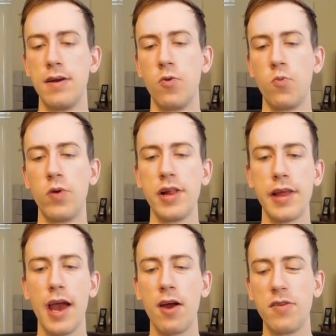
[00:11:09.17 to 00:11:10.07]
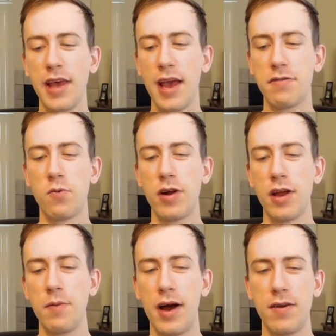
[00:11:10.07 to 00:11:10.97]
Really, I only have to
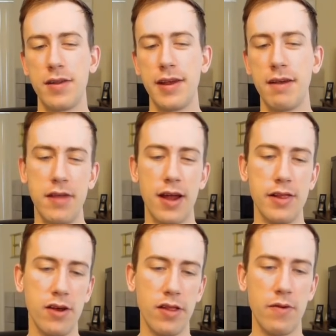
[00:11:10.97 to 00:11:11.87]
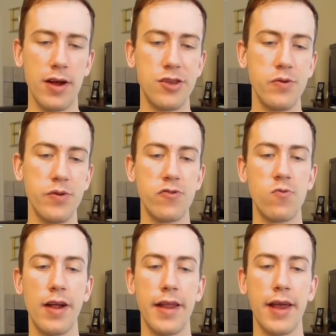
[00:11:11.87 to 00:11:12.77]
worry about if that Alolan Raichu is
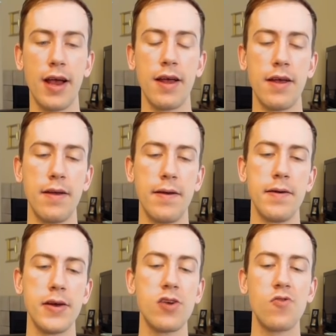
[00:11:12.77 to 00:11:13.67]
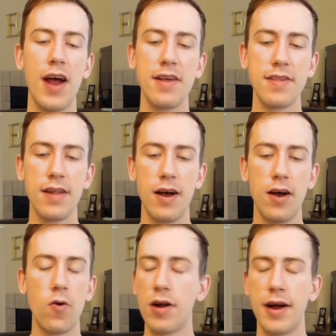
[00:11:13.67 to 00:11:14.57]
running Grass Knot
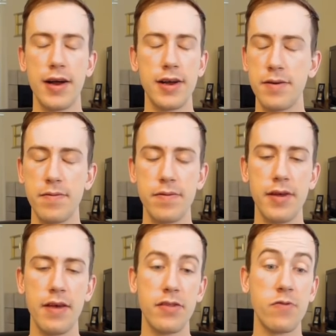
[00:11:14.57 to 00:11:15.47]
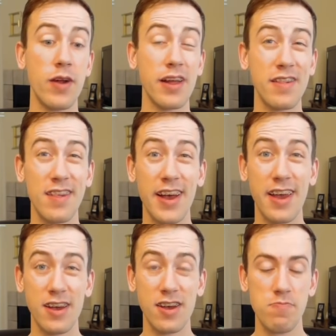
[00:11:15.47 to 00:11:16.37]
or if it's running
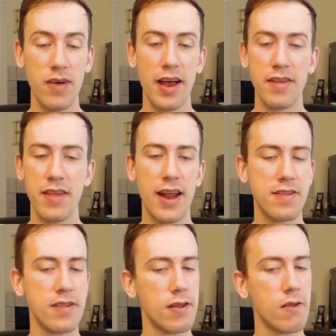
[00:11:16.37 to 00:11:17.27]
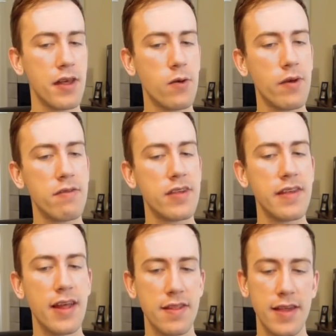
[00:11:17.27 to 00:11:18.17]
Psychic. And I still don't think we've
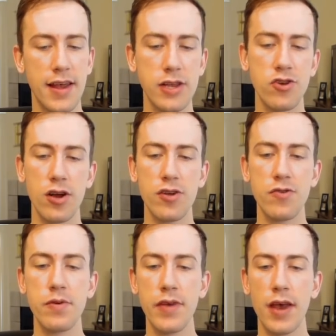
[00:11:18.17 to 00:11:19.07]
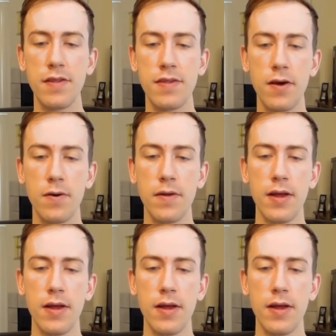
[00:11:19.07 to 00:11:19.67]
seen that second charge move yet, so...